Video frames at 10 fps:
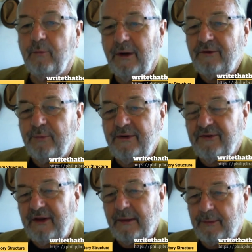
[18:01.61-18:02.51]
Once we
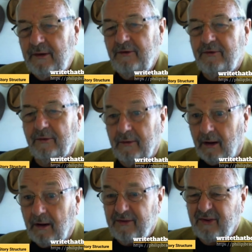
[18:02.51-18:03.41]
step into it,
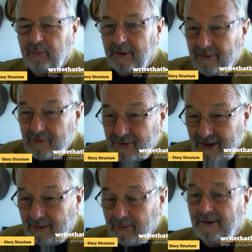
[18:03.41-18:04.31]
this is what I
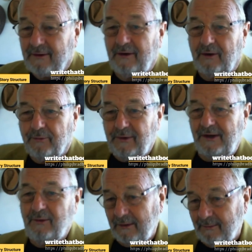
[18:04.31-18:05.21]
really want to do. I
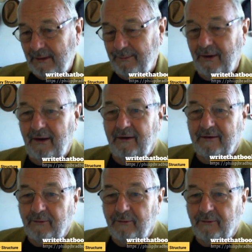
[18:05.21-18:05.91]
really want to be a pilot.